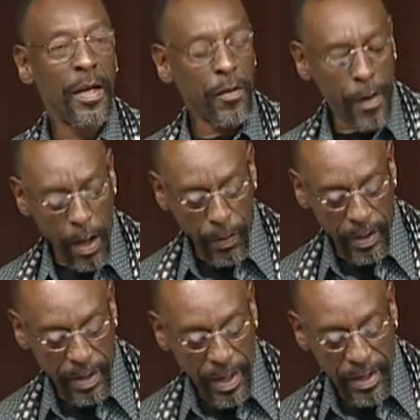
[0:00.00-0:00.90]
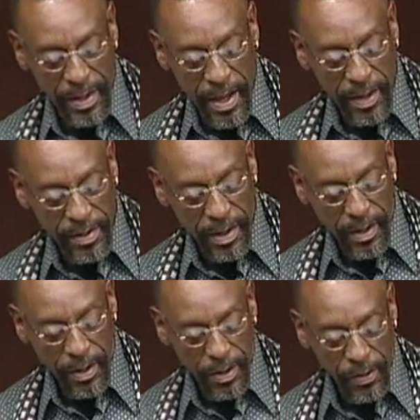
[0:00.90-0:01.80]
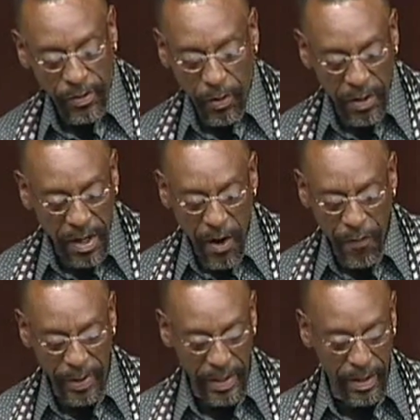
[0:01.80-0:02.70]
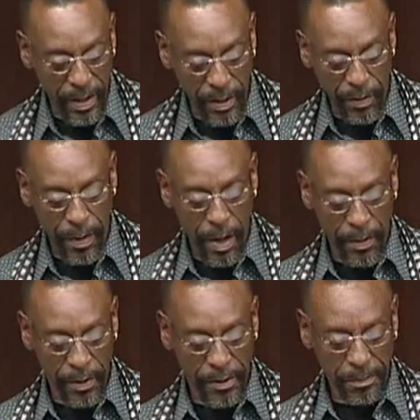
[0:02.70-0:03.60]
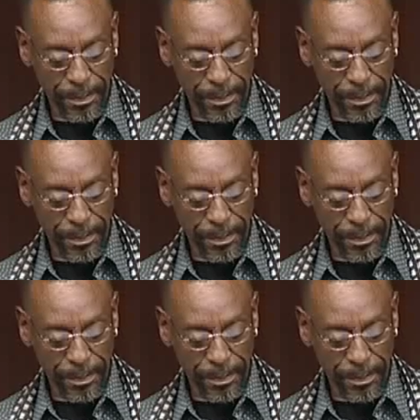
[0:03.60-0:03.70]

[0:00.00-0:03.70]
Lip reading: crowded yet so carefully uncrowded.